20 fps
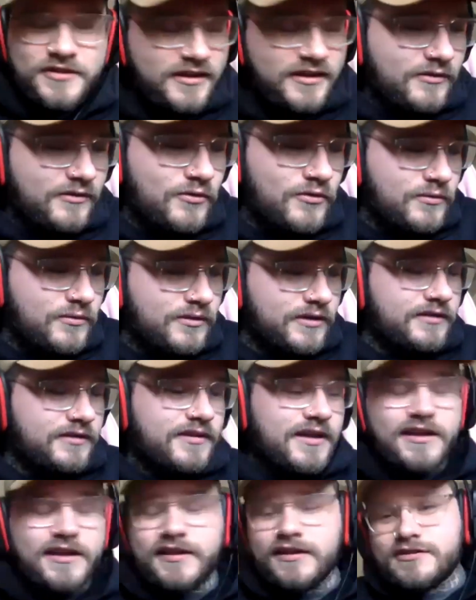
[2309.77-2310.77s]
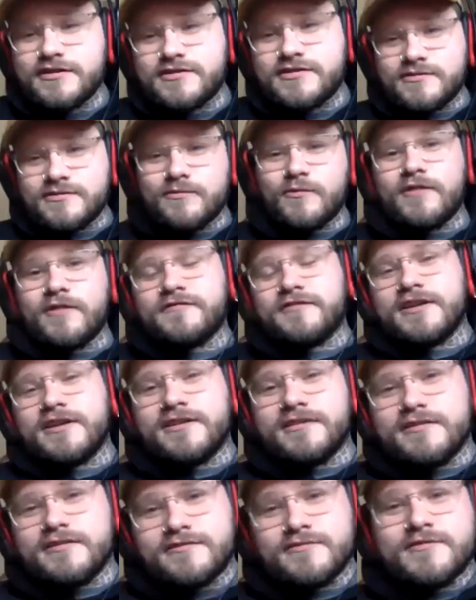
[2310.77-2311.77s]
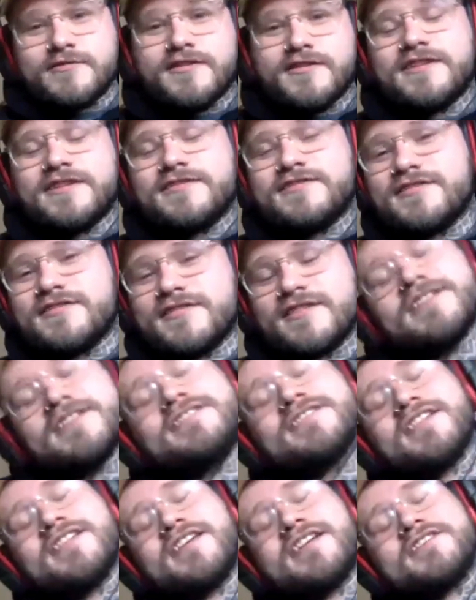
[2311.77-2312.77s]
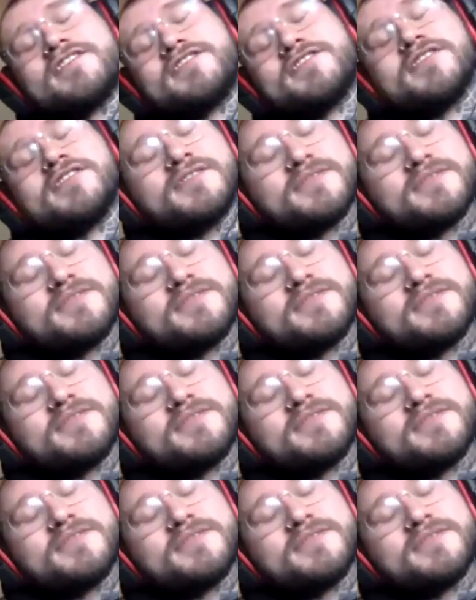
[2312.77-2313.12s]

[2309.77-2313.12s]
our awkward English waffling through things and things like that.